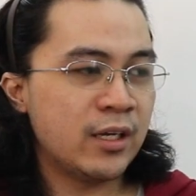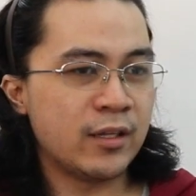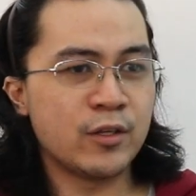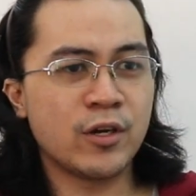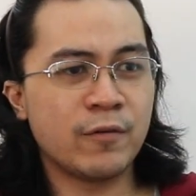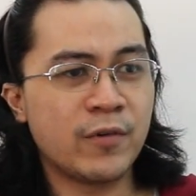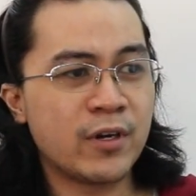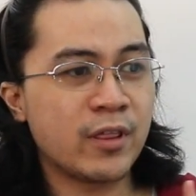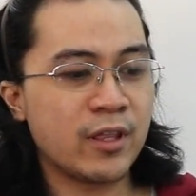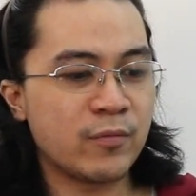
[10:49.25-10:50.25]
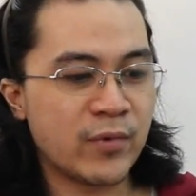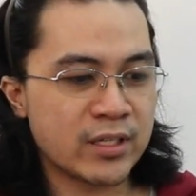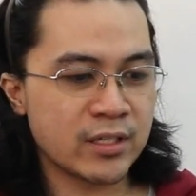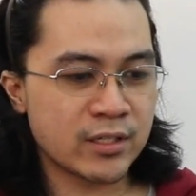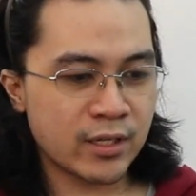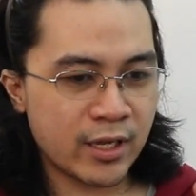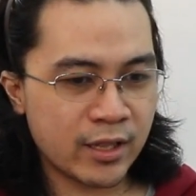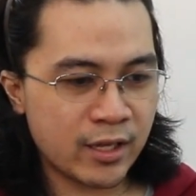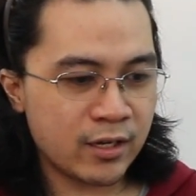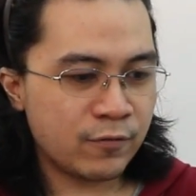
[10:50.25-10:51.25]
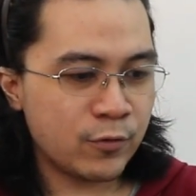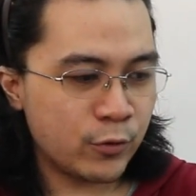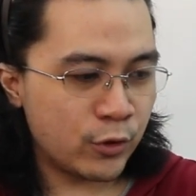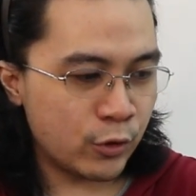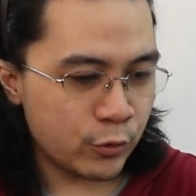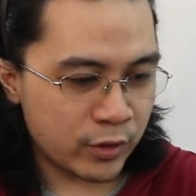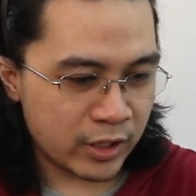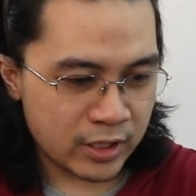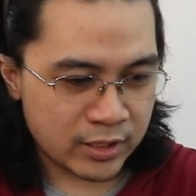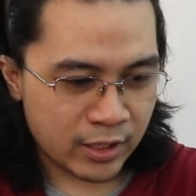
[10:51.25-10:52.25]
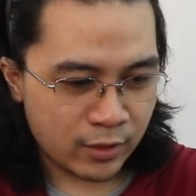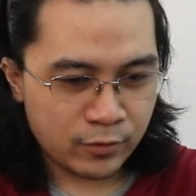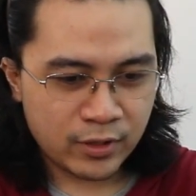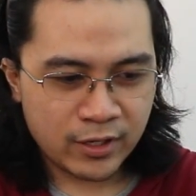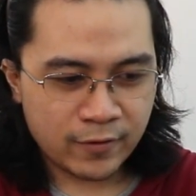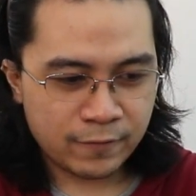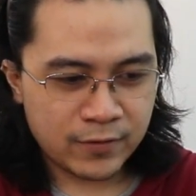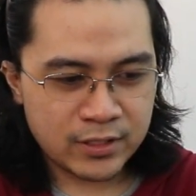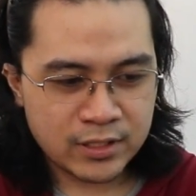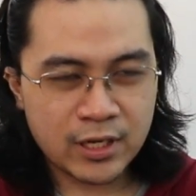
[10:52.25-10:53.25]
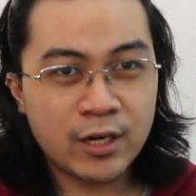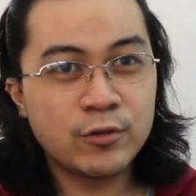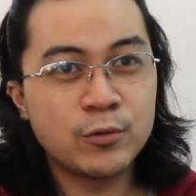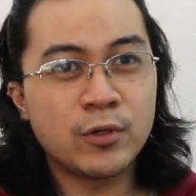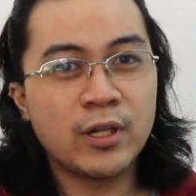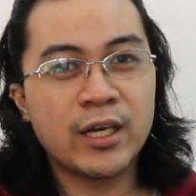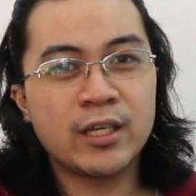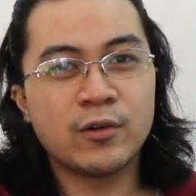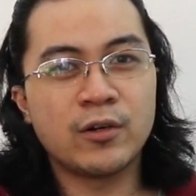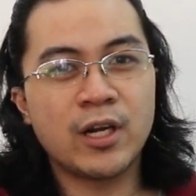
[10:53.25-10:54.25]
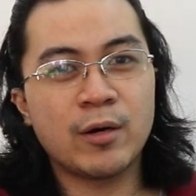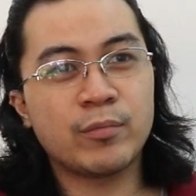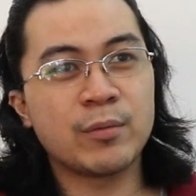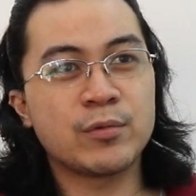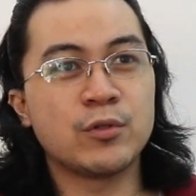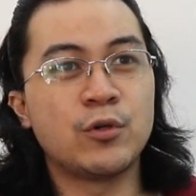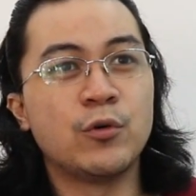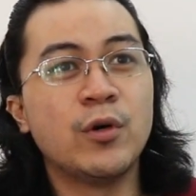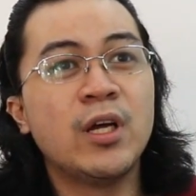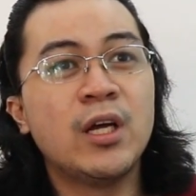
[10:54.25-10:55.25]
Then you have very thin bezels. And then if you would notice, I don't think if this is how you would like your laptops to go